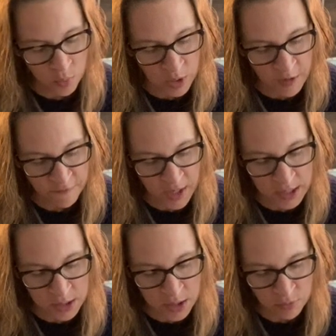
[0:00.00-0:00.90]
When I
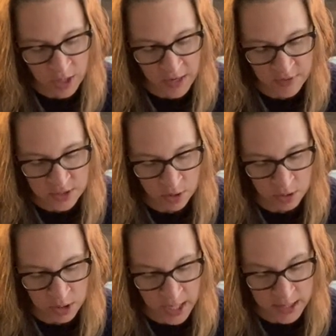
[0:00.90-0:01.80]
finally arrived, I saw
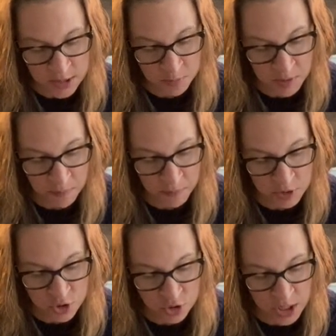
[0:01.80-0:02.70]
lines of people
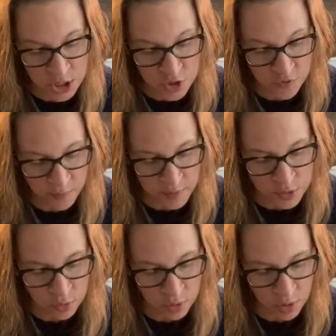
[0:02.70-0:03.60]
stretched from the
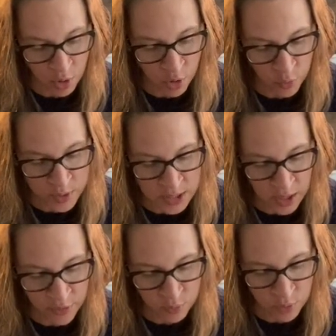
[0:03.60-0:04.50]
door all the way
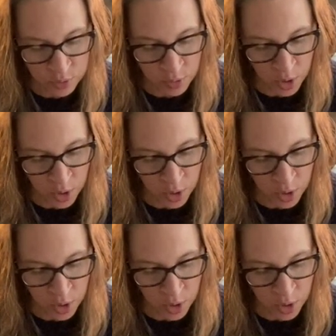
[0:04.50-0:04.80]
down the road,